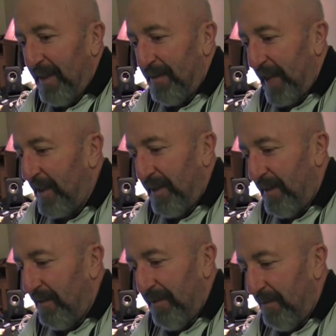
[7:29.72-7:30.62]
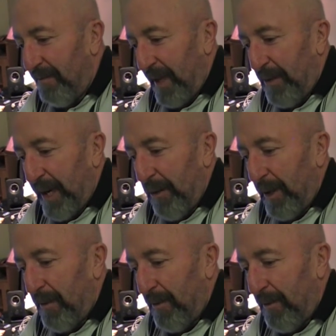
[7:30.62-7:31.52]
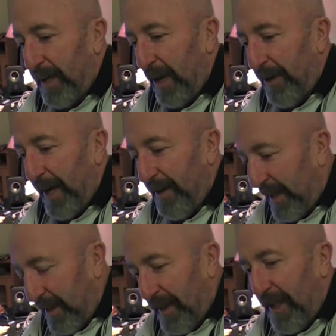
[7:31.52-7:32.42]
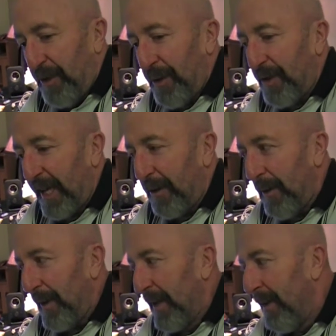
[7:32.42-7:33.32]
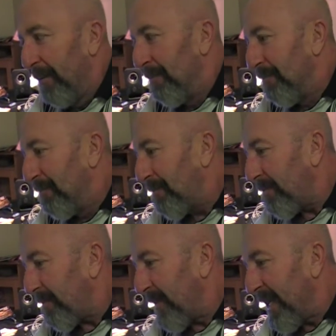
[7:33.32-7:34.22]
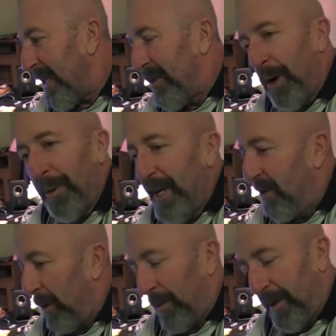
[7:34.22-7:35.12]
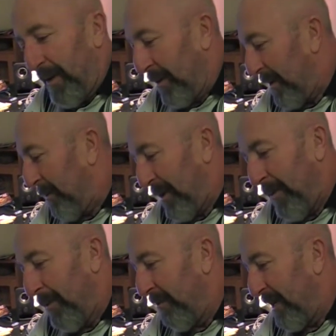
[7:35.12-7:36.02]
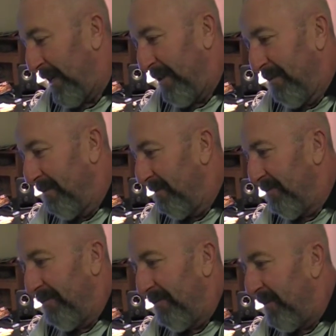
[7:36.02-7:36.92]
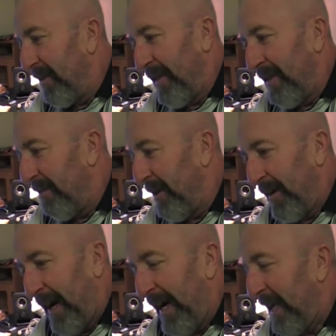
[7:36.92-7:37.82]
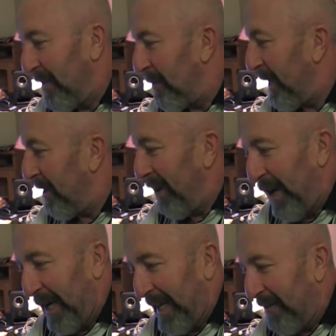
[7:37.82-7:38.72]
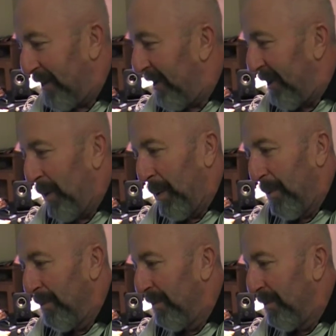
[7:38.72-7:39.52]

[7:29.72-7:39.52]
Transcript: They, they don't care what, what color you are. They, they treat you like gold. Norway? No, no, you, you won't find that. No, I spent long enough there. No.